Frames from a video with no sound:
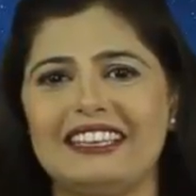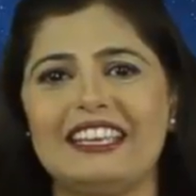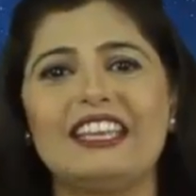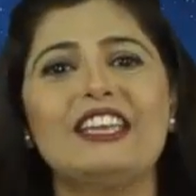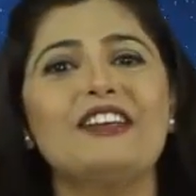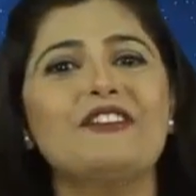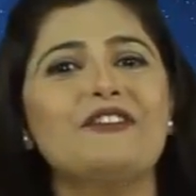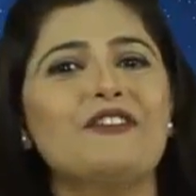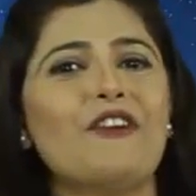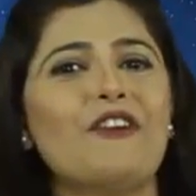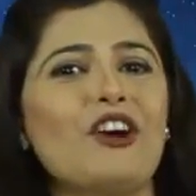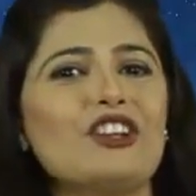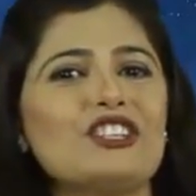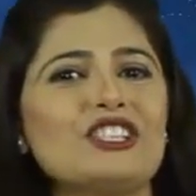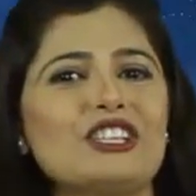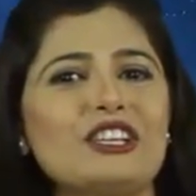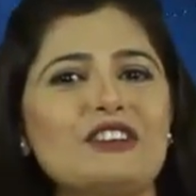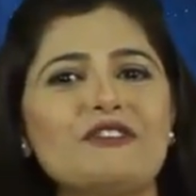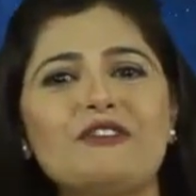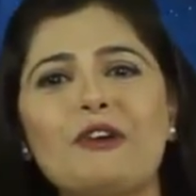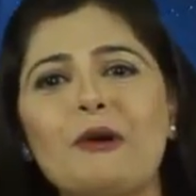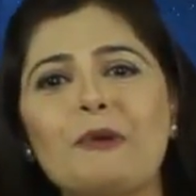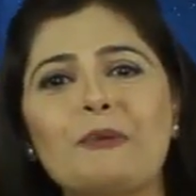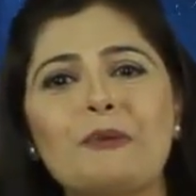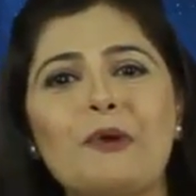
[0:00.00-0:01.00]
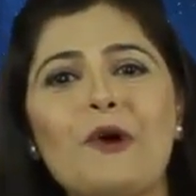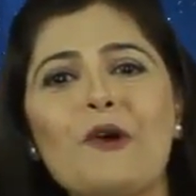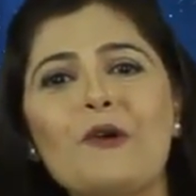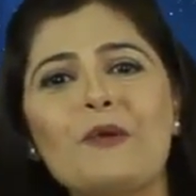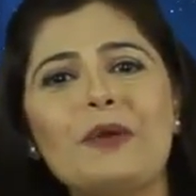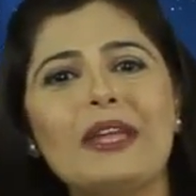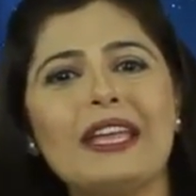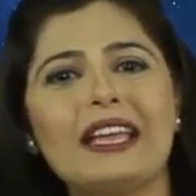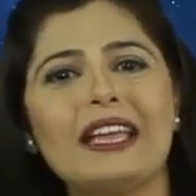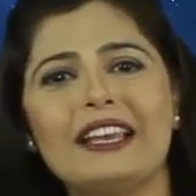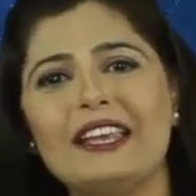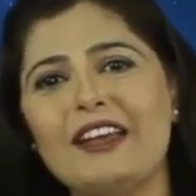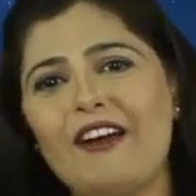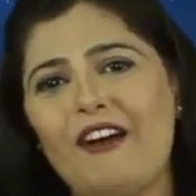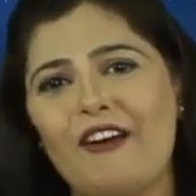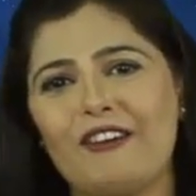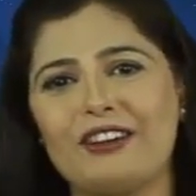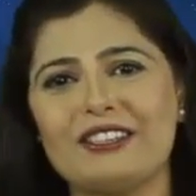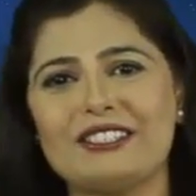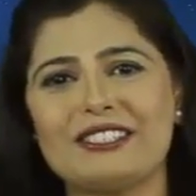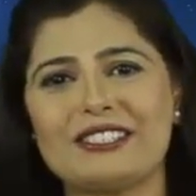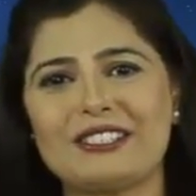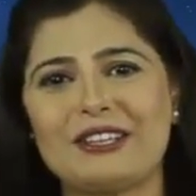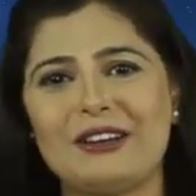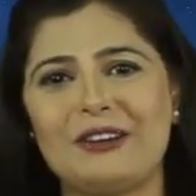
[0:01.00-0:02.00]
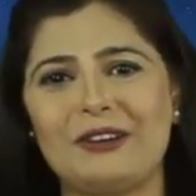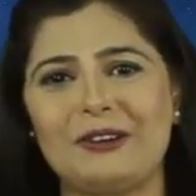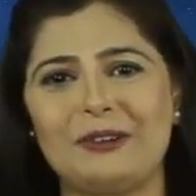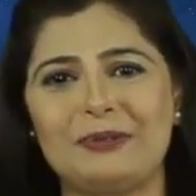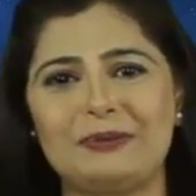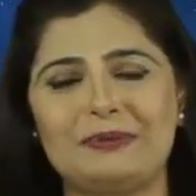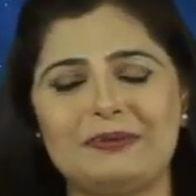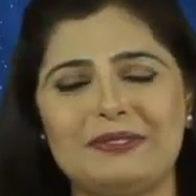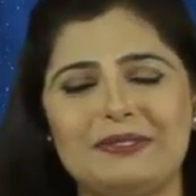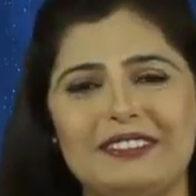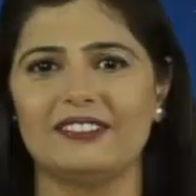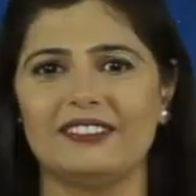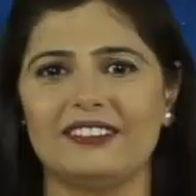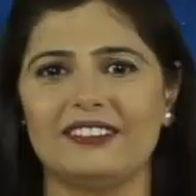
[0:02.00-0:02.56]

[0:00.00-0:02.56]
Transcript: Keep watching for more weekly horoscope.